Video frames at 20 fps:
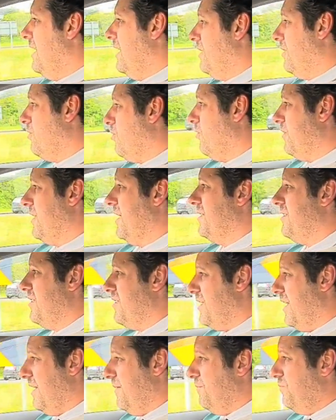And of course, as I
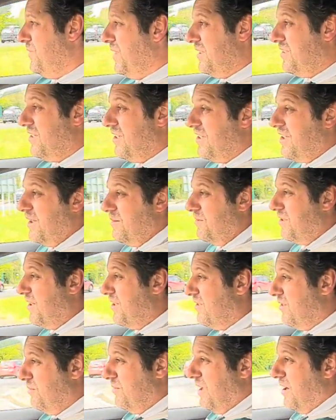say, it's the same
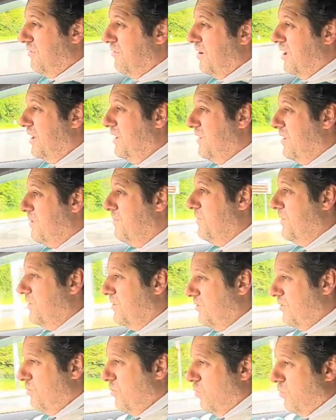system now really that's
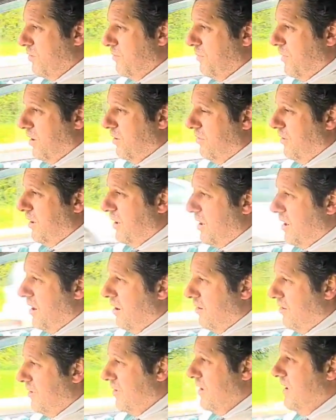fitted to most modern
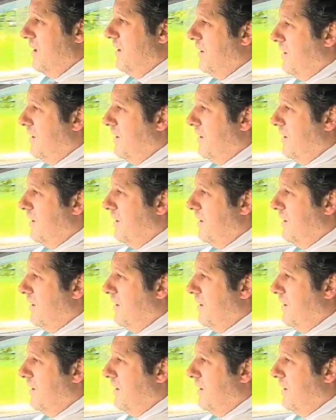cars,